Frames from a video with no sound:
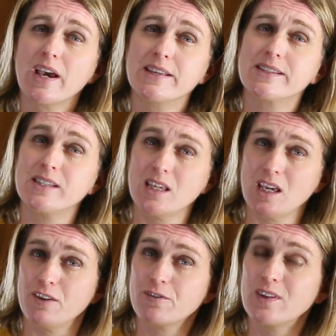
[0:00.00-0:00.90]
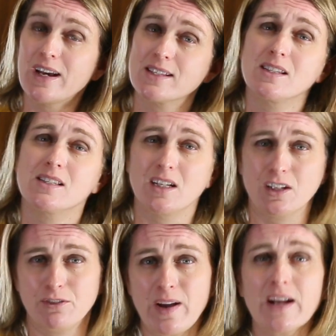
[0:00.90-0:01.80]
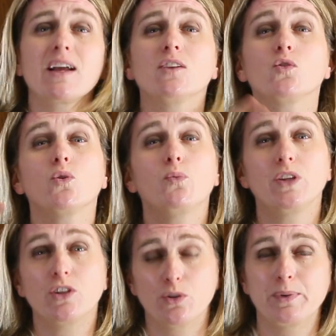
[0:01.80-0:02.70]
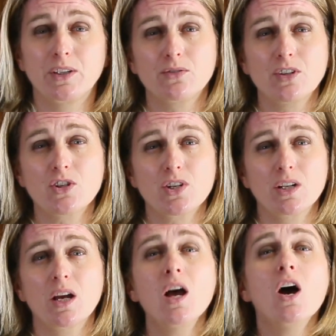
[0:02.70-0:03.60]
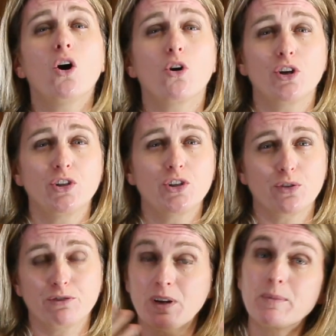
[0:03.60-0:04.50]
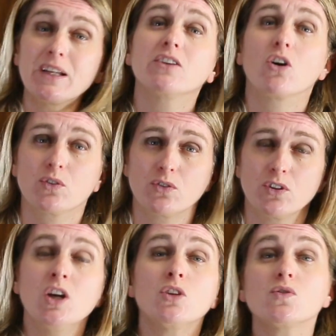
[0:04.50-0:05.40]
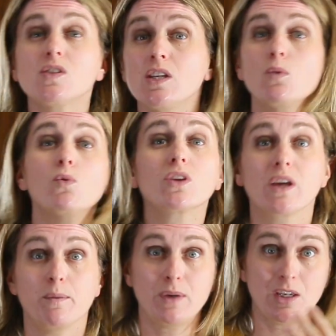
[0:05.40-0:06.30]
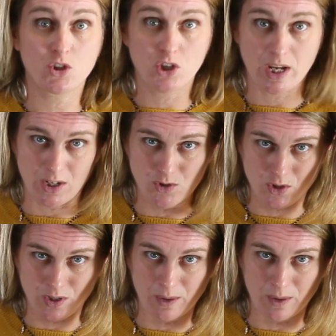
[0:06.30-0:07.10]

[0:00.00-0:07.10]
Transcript: and see if that's the side effect and talk with your pediatrician or your family doctor to see what can be changed.